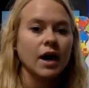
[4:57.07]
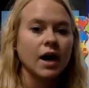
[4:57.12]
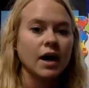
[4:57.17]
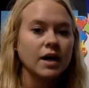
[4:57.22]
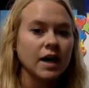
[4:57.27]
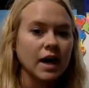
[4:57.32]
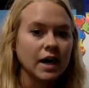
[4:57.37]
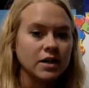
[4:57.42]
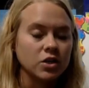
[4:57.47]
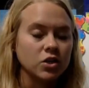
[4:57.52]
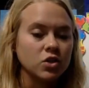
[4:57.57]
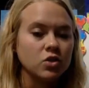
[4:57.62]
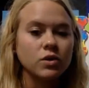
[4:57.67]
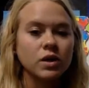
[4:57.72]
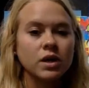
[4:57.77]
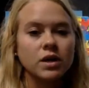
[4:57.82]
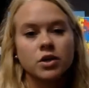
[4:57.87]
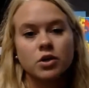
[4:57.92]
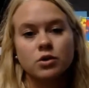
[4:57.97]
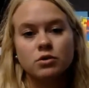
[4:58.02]
Again, you
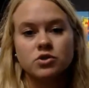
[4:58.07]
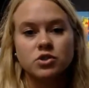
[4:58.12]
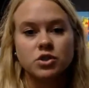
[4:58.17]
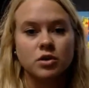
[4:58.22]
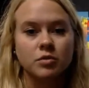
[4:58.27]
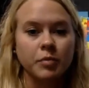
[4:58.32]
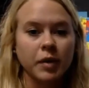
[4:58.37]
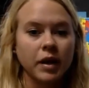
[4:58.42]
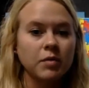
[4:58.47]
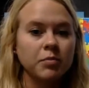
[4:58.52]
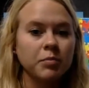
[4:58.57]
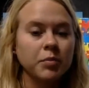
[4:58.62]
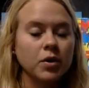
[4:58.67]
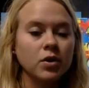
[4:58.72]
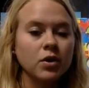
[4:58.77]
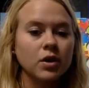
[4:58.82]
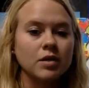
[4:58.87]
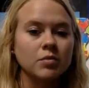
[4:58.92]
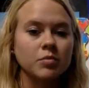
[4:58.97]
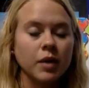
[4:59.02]
can use your
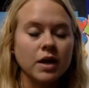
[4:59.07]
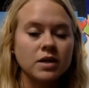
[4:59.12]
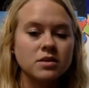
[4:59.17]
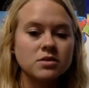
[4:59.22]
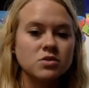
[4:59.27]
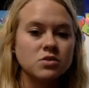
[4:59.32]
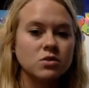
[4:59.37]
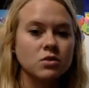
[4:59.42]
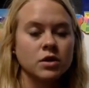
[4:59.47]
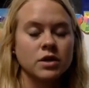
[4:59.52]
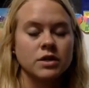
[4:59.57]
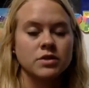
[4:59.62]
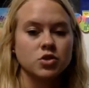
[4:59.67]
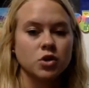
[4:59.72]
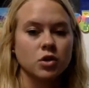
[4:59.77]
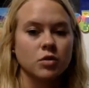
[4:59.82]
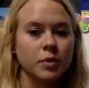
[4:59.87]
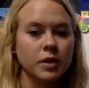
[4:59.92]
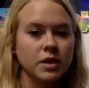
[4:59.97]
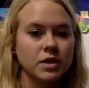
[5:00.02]
paper and pencil and
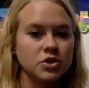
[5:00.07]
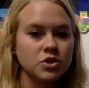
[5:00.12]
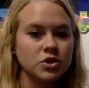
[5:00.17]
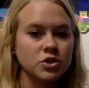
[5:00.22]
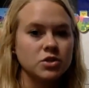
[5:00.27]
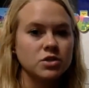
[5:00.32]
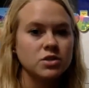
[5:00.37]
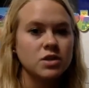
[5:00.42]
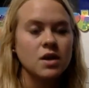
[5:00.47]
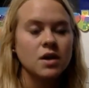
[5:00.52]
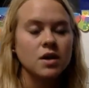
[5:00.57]
draw pictures.